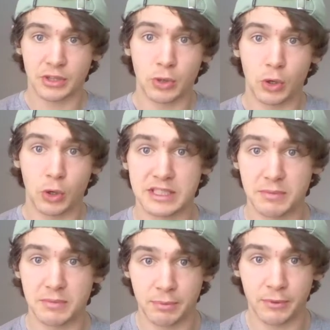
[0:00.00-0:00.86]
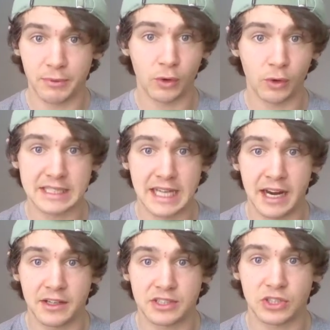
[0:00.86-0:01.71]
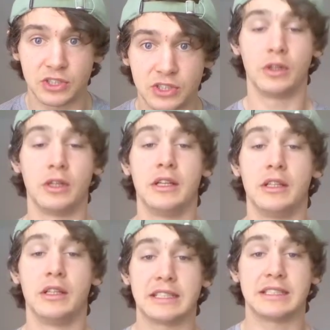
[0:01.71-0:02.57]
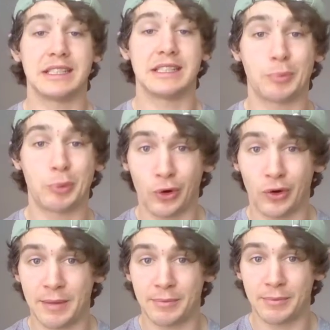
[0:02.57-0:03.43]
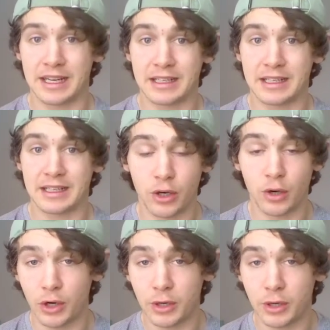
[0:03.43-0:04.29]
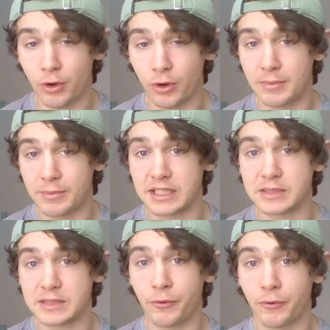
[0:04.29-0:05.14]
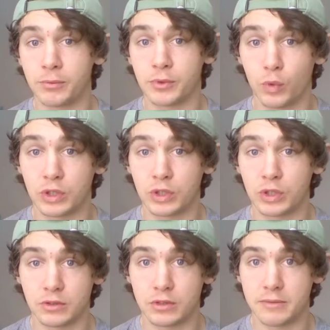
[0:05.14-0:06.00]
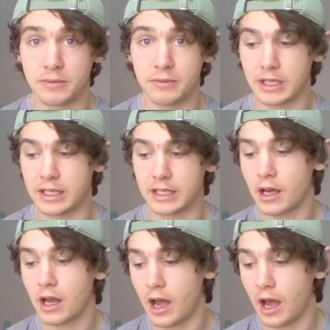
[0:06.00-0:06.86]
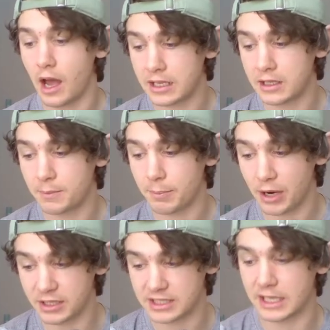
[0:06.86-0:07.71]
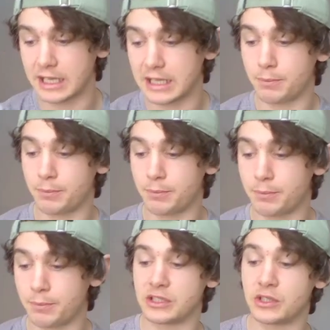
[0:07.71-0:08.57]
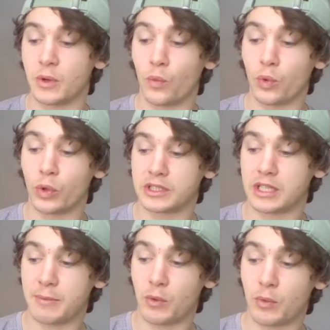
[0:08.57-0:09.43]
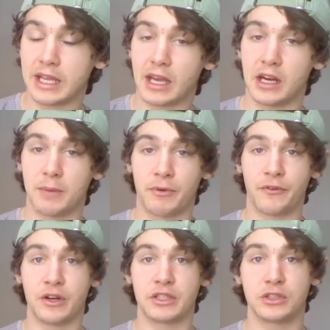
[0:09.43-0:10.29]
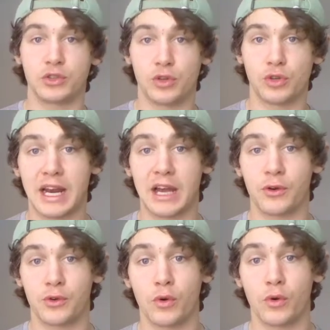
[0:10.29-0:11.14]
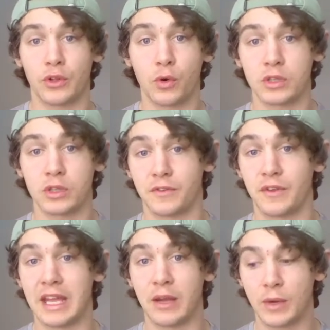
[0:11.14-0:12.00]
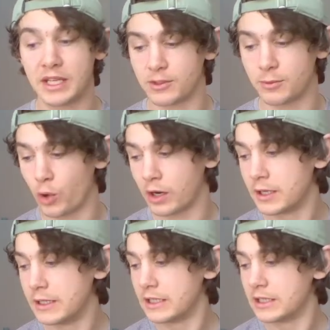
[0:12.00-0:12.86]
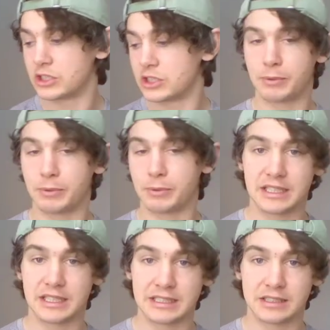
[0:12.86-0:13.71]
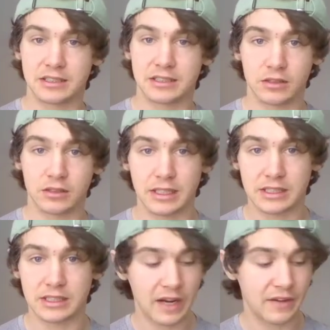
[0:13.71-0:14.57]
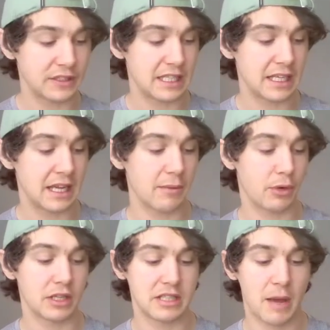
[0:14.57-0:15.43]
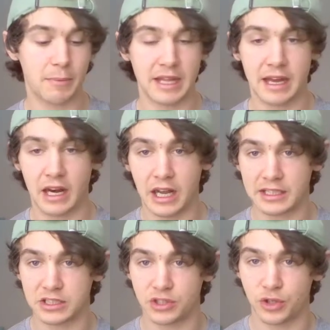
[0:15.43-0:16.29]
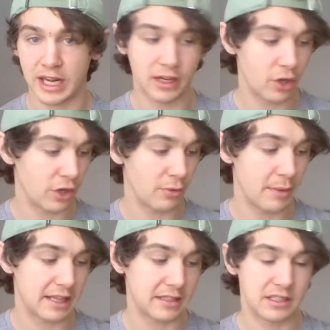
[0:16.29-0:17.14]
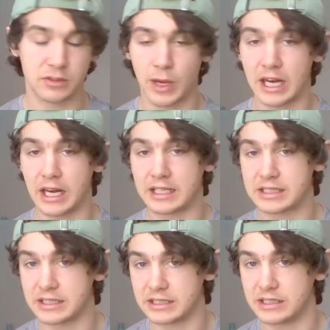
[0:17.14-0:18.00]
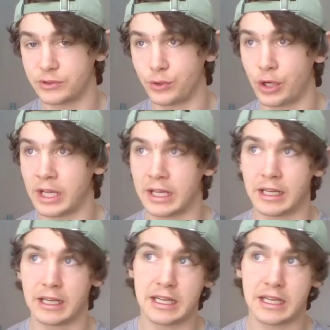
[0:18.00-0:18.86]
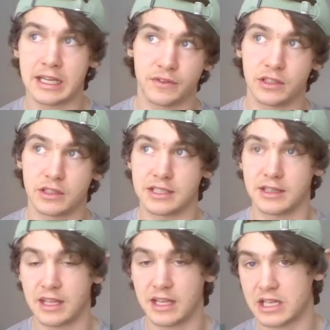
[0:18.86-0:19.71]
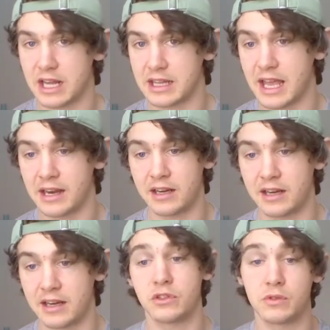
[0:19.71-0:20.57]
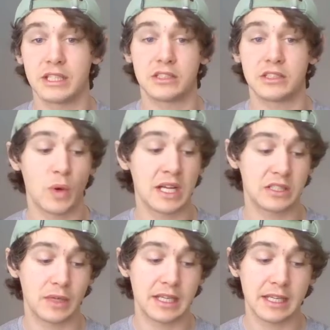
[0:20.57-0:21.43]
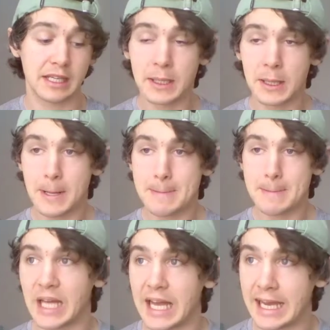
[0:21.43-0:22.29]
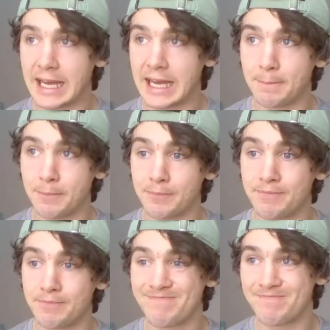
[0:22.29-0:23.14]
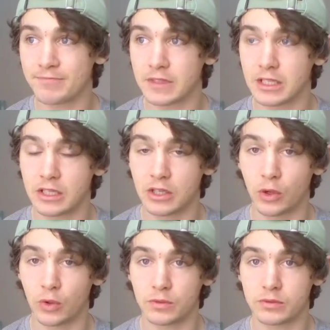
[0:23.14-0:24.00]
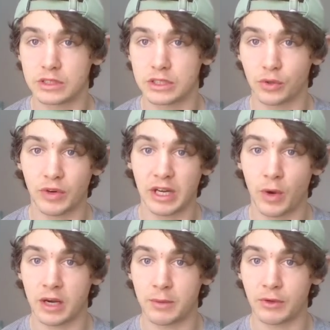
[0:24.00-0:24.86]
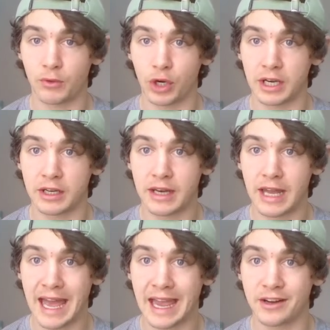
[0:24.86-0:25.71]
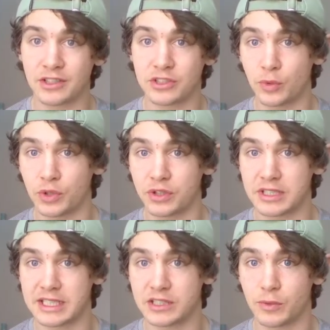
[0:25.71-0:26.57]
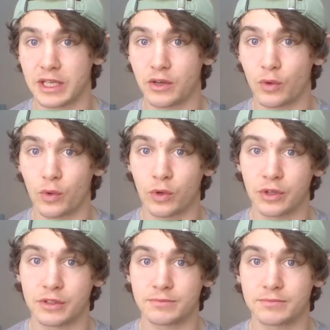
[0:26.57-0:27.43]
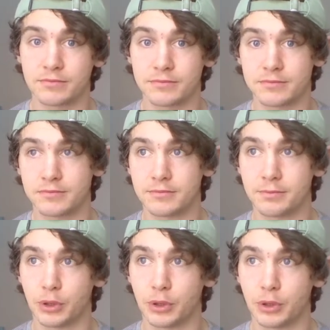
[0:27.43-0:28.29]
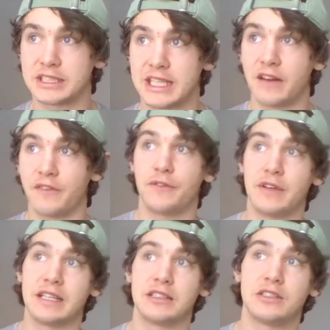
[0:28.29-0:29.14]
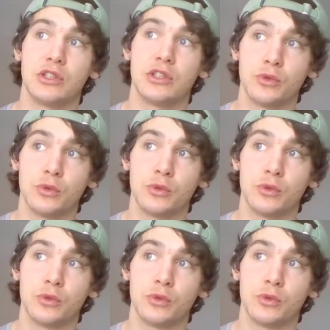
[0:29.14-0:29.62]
notes to make before we start. So this is a program or a running program that is performed 1 to 2 times a week. I personally prefer to do it 1 time a week, and I prefer to draw it out over the course of 8 weeks or more, just because it's quite fatiguing. But on top of that, I like to train other methods as well, like distance running, intervals, and things like that. And if you're doing this twice a week, you don't really want to be running hard 2 other days a week, or putting yourself into